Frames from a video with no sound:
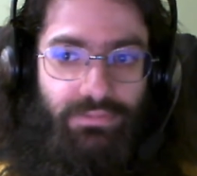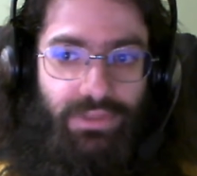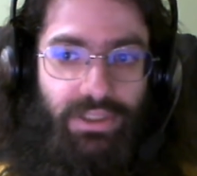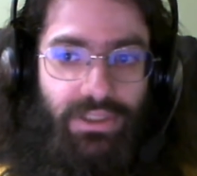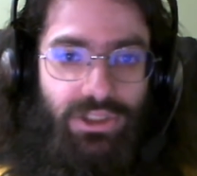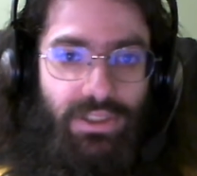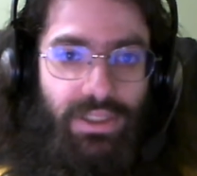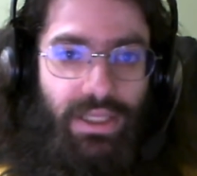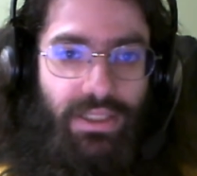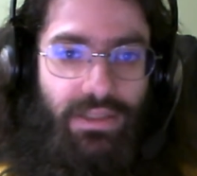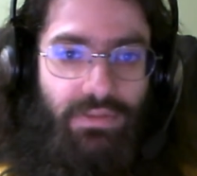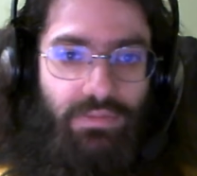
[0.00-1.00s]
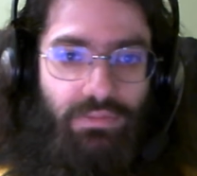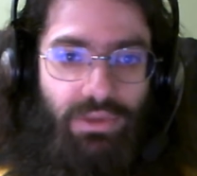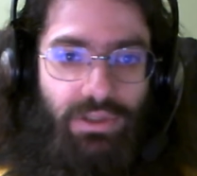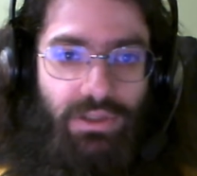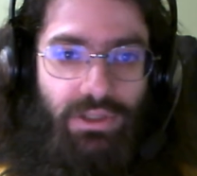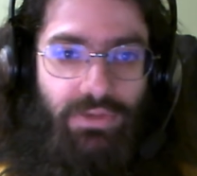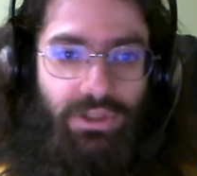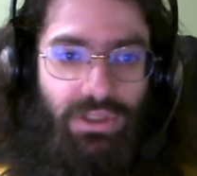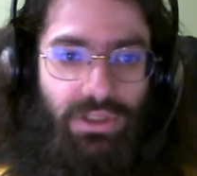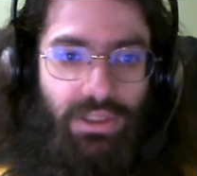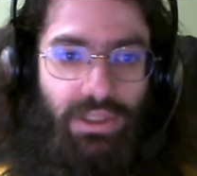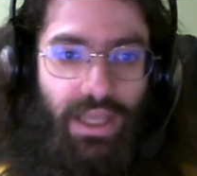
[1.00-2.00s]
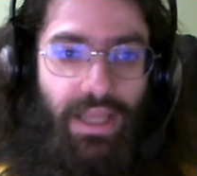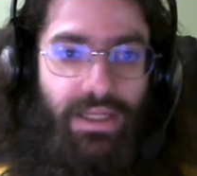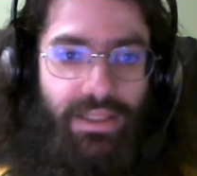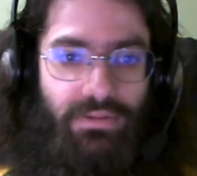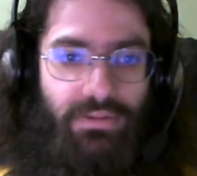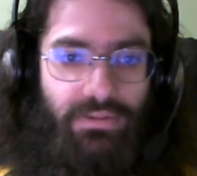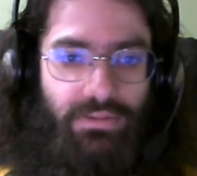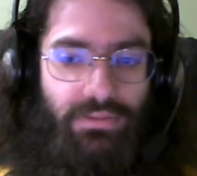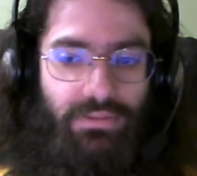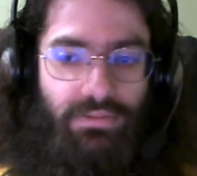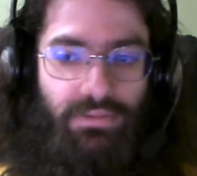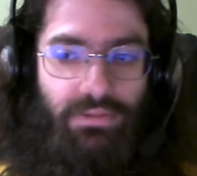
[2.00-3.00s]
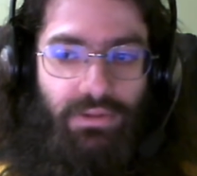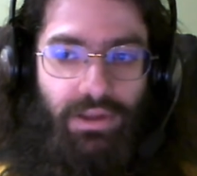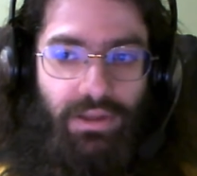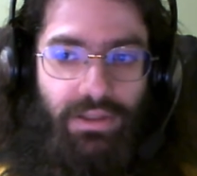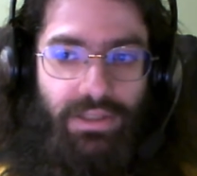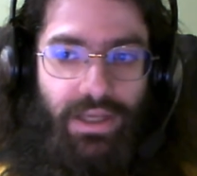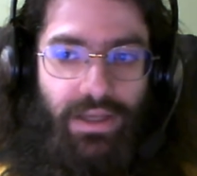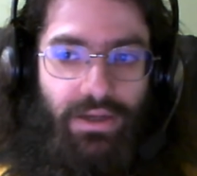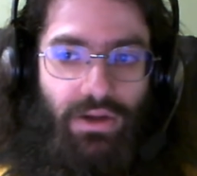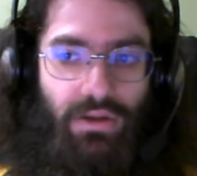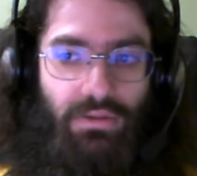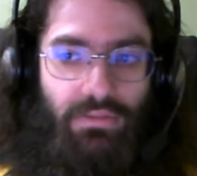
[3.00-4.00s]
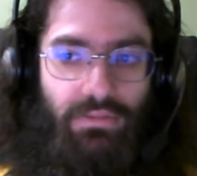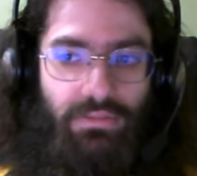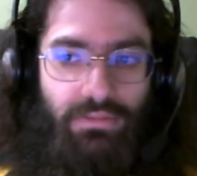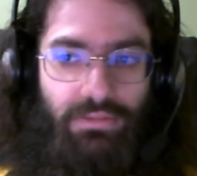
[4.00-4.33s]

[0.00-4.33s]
Initially liked it, but eventually hated it and decided on